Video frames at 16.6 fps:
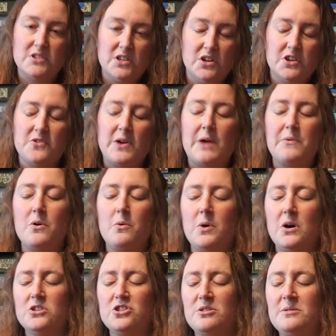will tell you how or
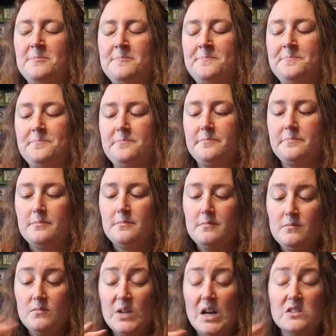what.
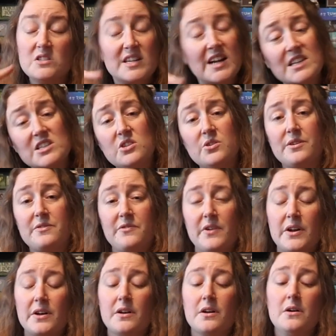So that's a lot of
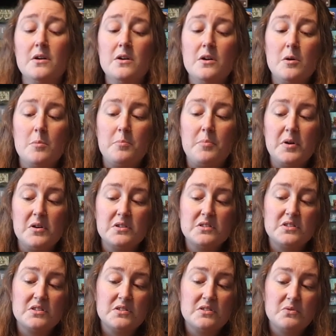fun.
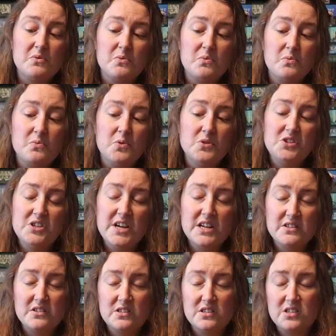But once you
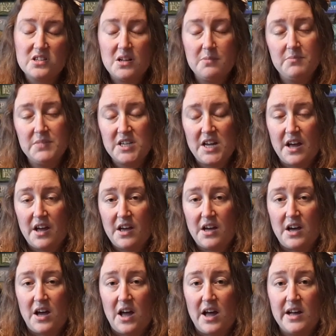get to the slumber
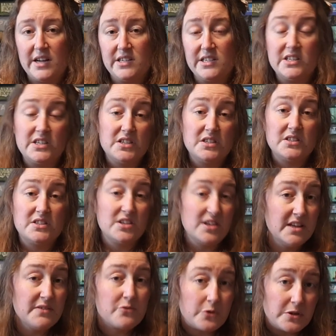deck and the
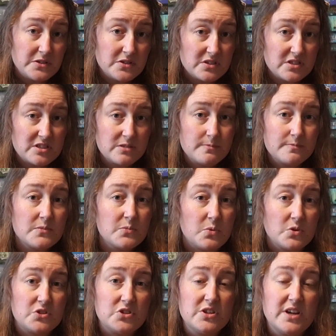deliverance,
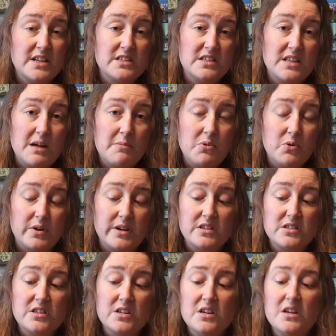once you get to that
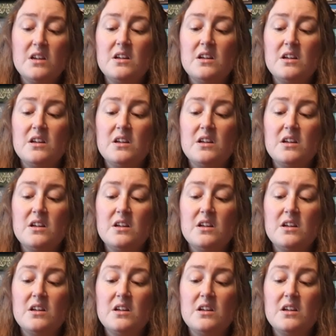point,